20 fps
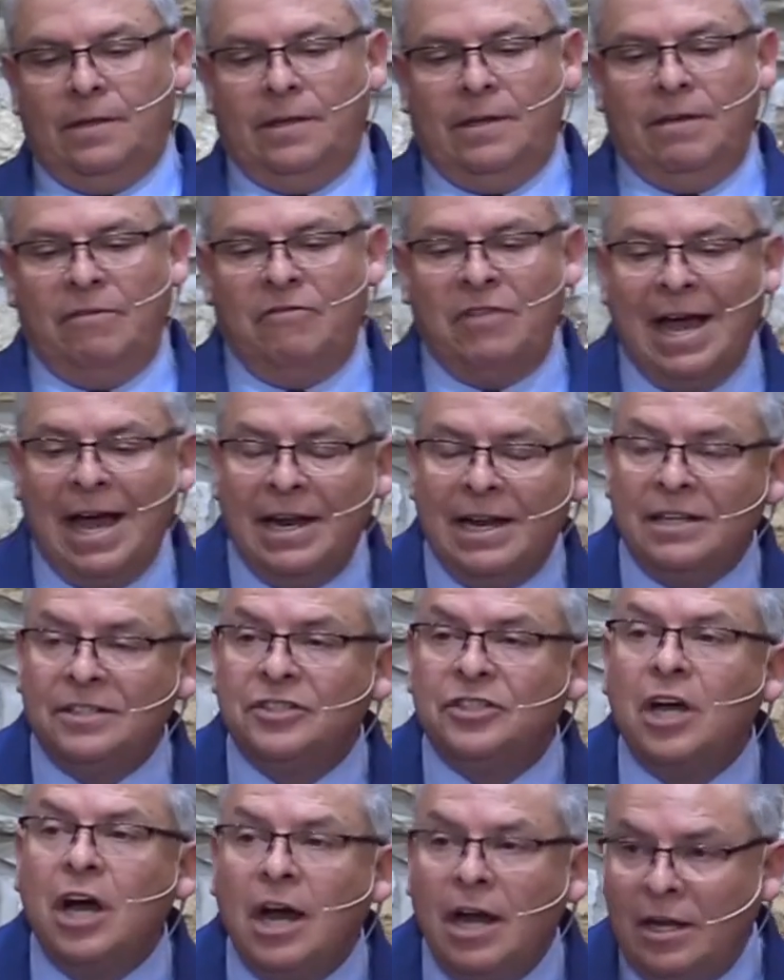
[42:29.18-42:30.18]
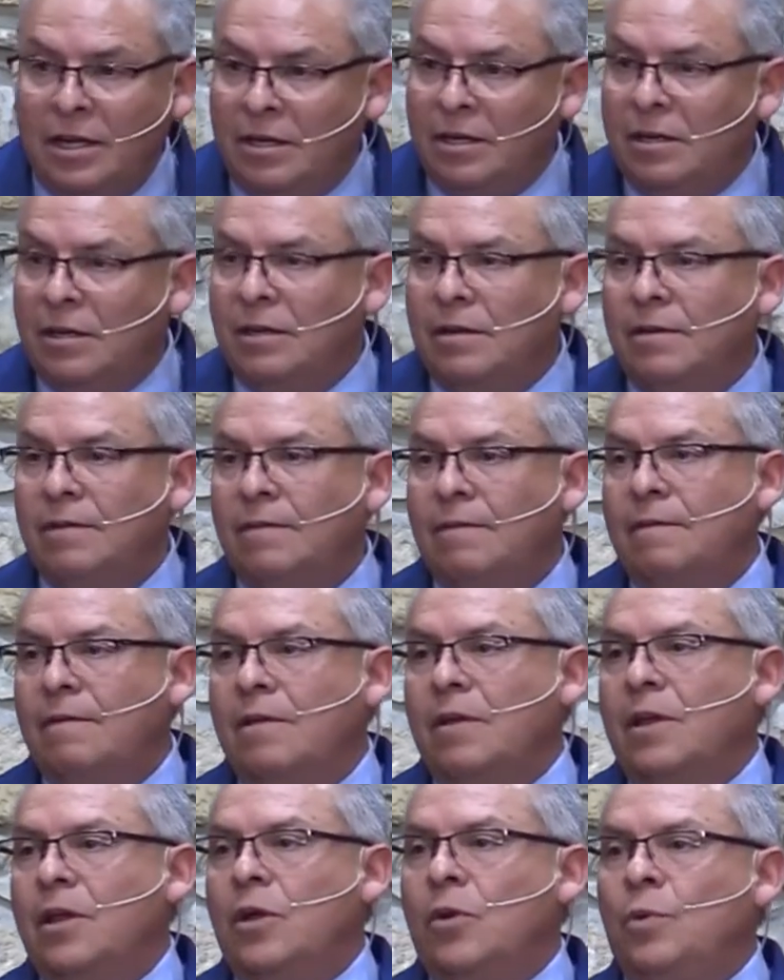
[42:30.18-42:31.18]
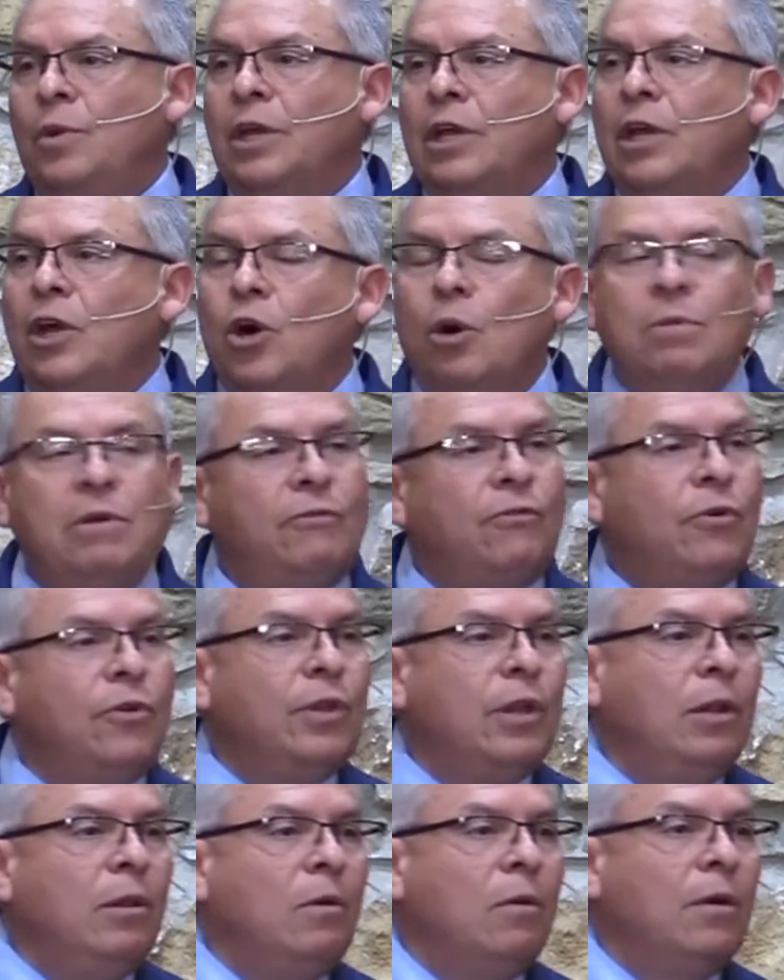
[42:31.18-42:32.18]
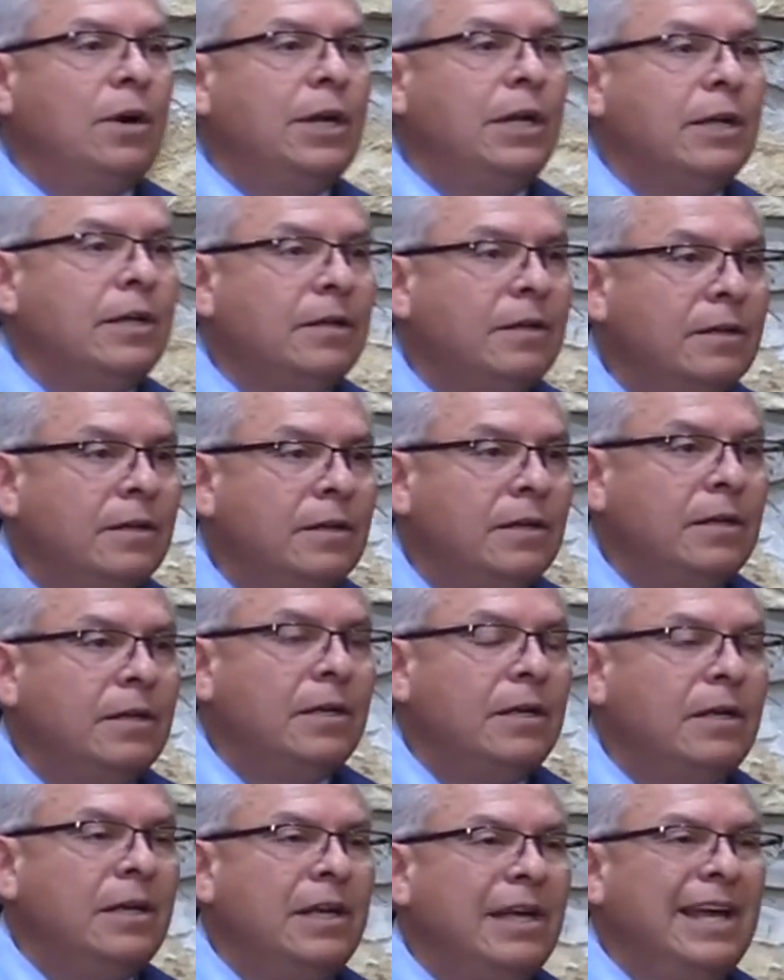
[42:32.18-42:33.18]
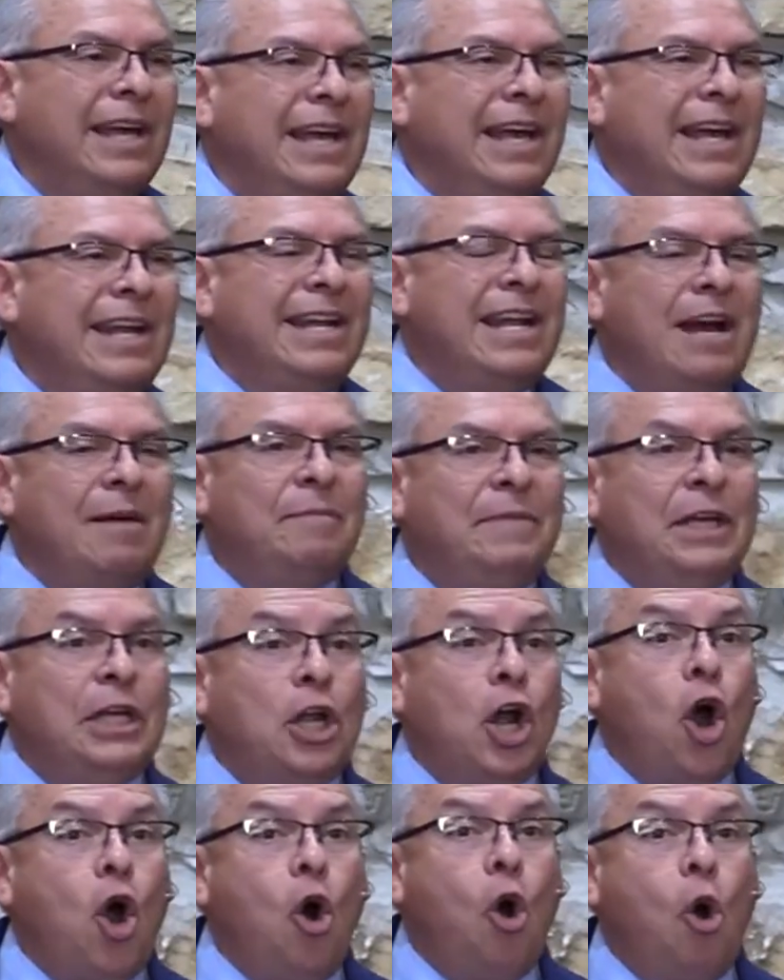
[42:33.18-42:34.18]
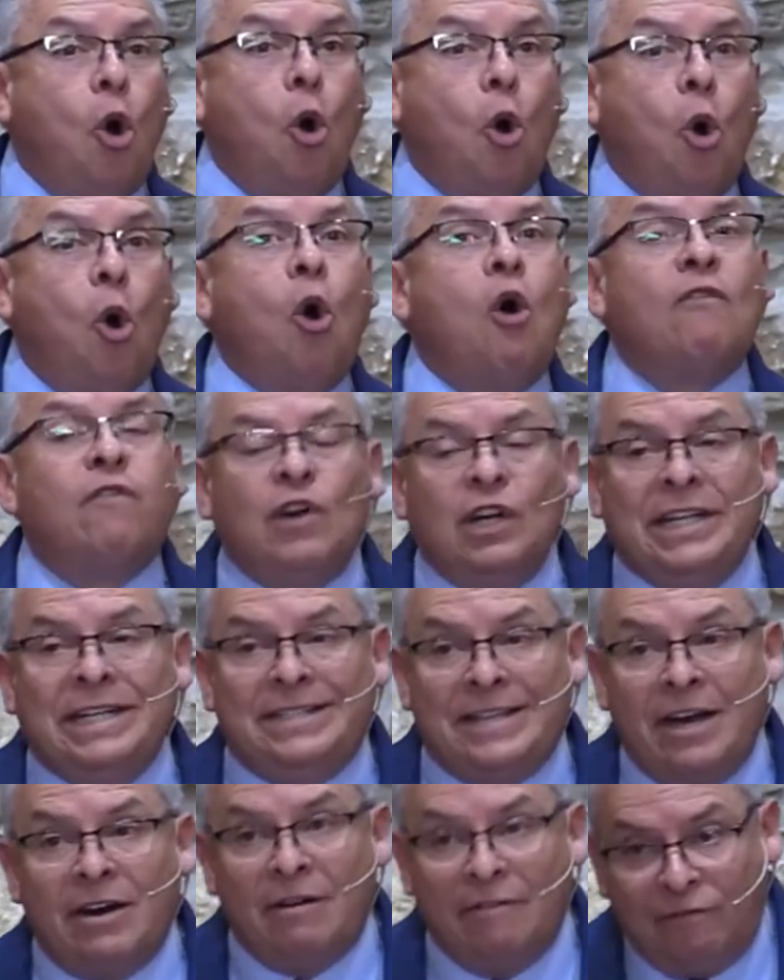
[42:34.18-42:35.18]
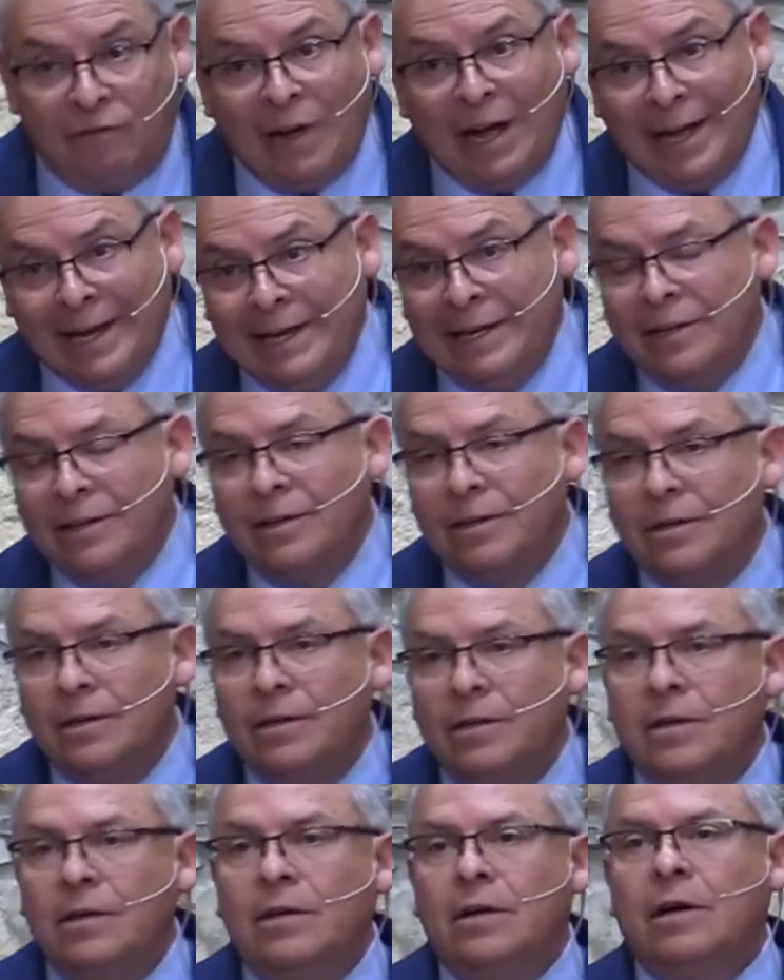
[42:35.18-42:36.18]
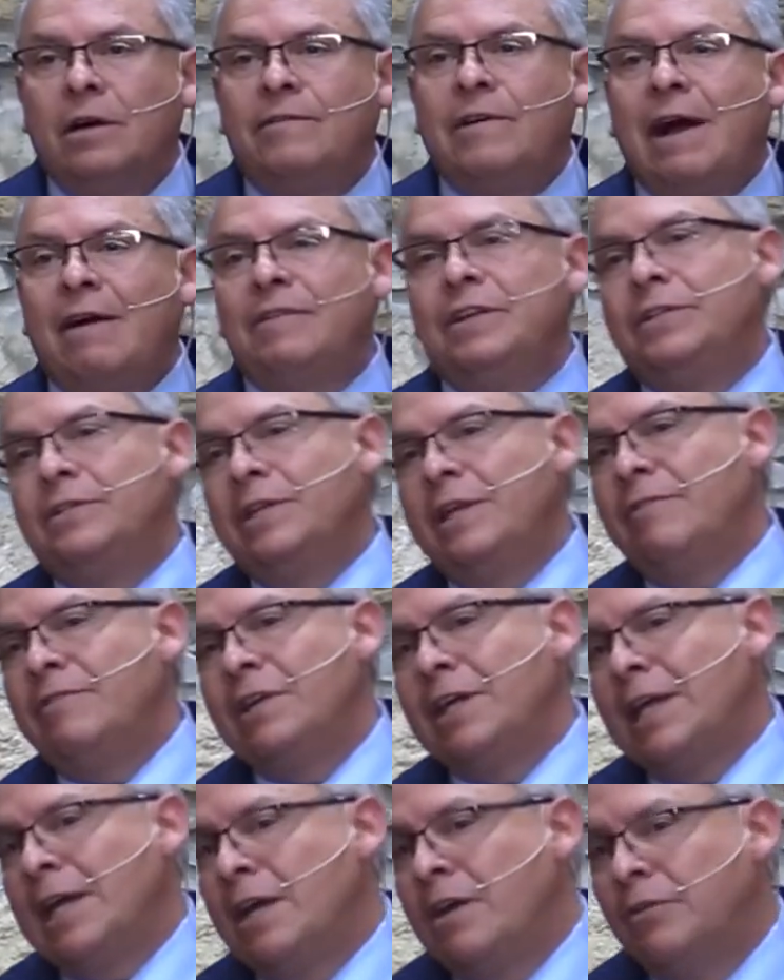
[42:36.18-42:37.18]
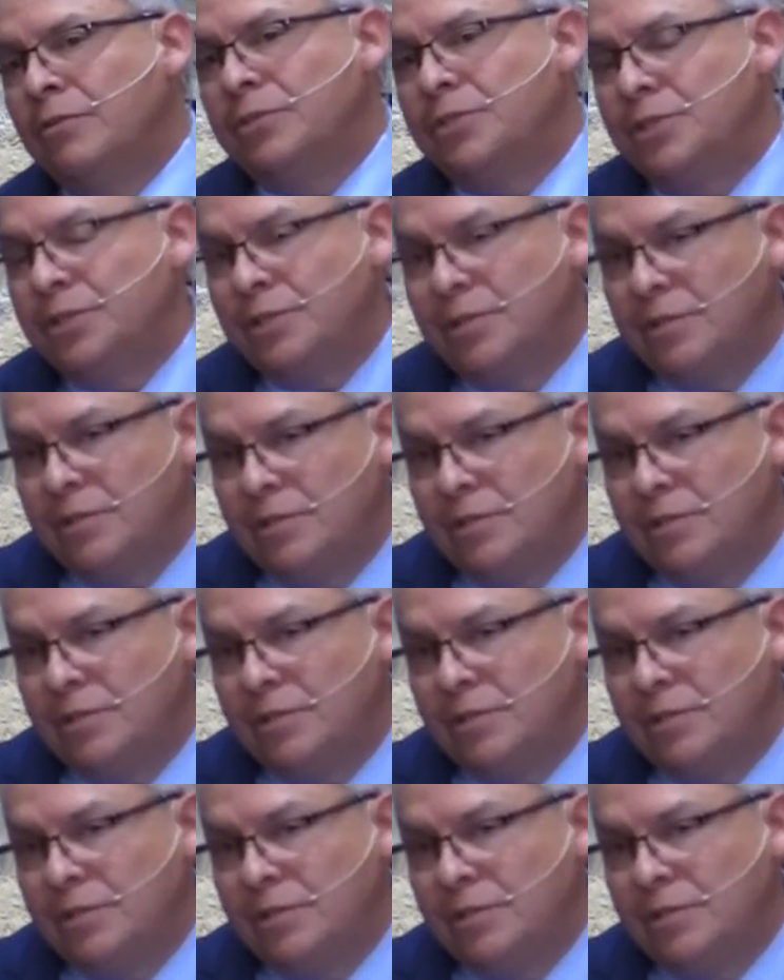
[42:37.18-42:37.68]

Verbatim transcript: if that is done, we can go before the Lord and not be overly terrified of having to give an account